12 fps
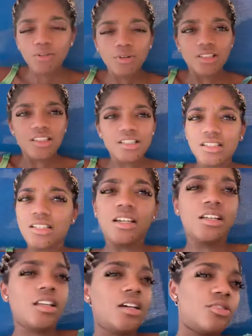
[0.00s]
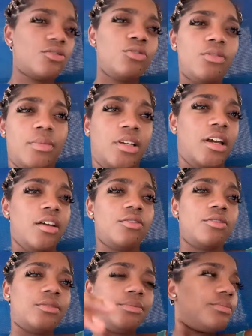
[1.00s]
want these tan lines on me at
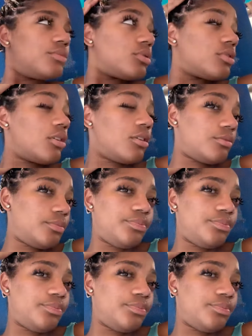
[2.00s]
all. So,